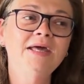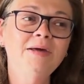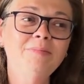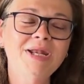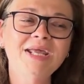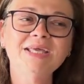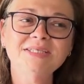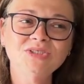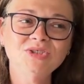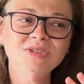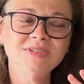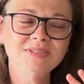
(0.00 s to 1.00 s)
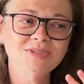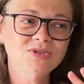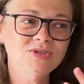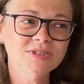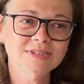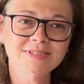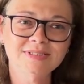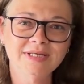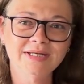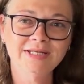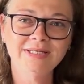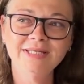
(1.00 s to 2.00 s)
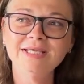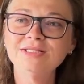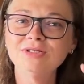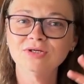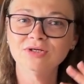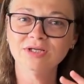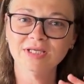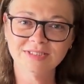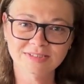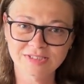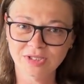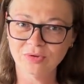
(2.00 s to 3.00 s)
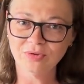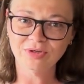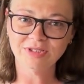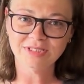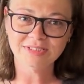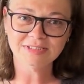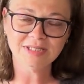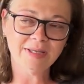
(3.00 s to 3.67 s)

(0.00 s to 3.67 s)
But I guess it's just neater insecurities.